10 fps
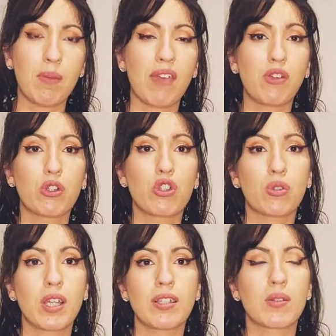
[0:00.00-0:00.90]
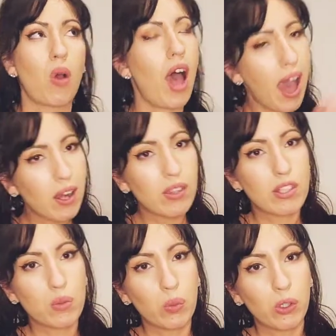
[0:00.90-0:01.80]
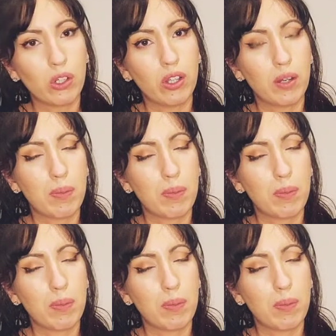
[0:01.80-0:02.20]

If your strength is out of this world